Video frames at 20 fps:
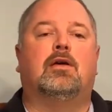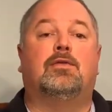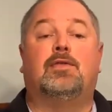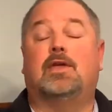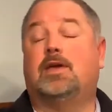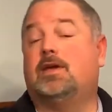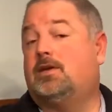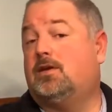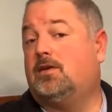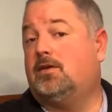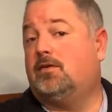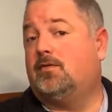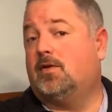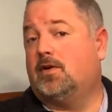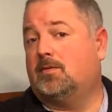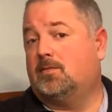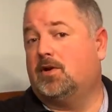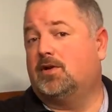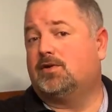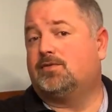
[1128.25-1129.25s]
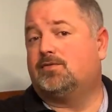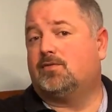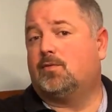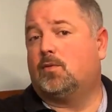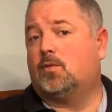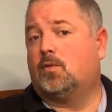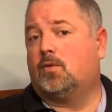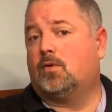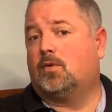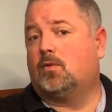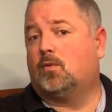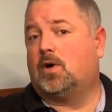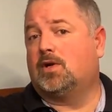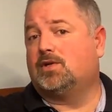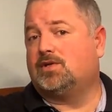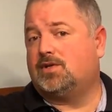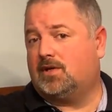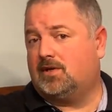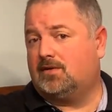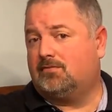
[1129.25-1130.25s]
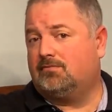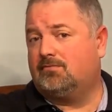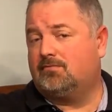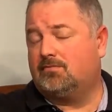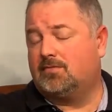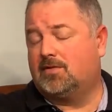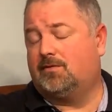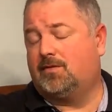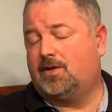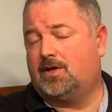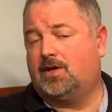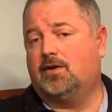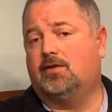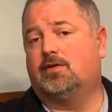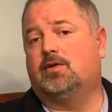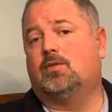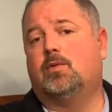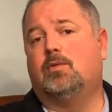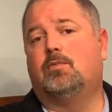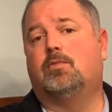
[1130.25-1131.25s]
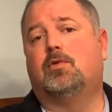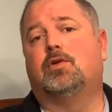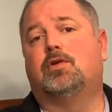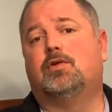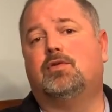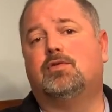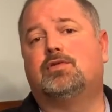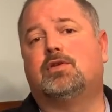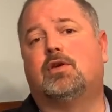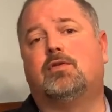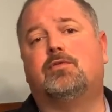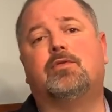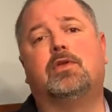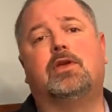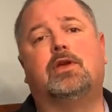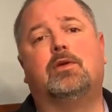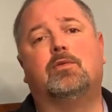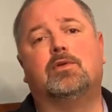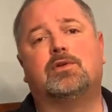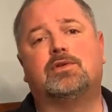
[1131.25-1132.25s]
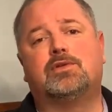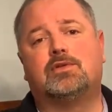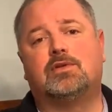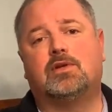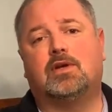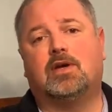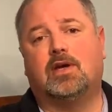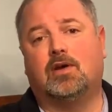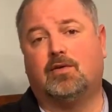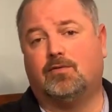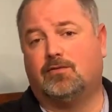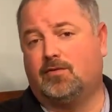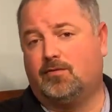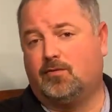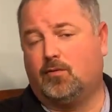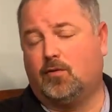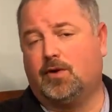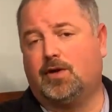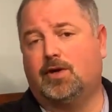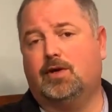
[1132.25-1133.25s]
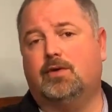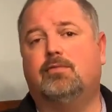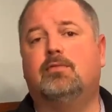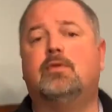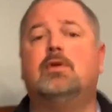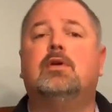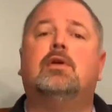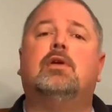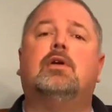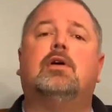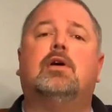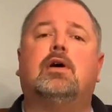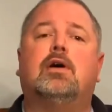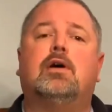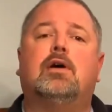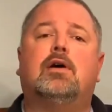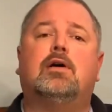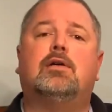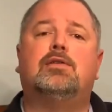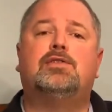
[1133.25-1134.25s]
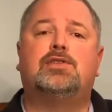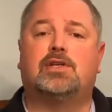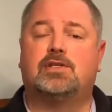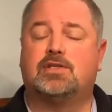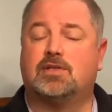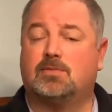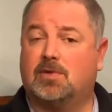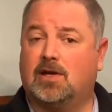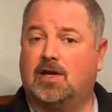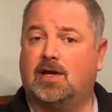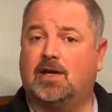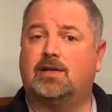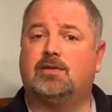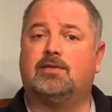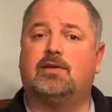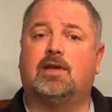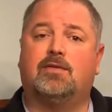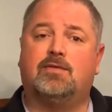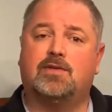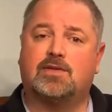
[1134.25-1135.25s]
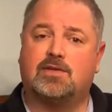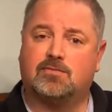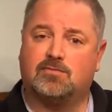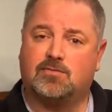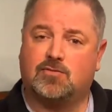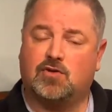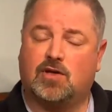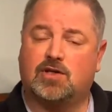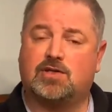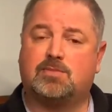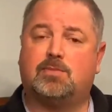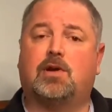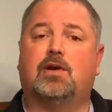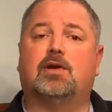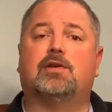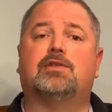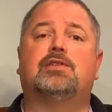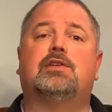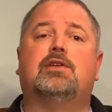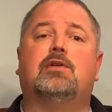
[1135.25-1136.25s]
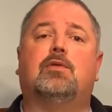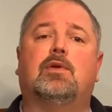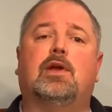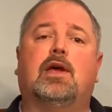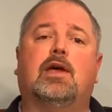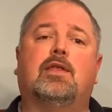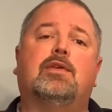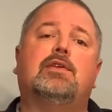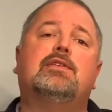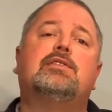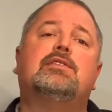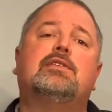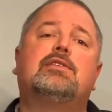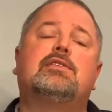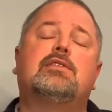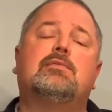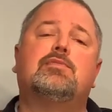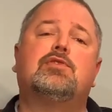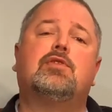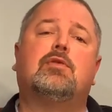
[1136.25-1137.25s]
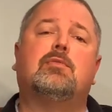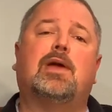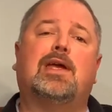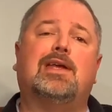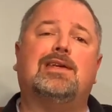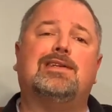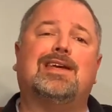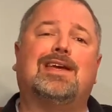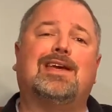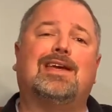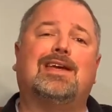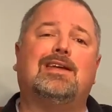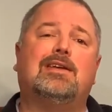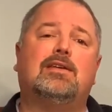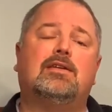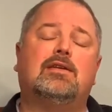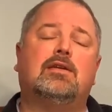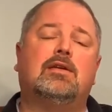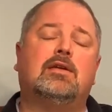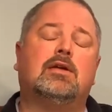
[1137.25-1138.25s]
Thank you very much for watching the video that we produced. Hopefully it was helpful for you, shed some light and give you some transparency on how these systems are maintained.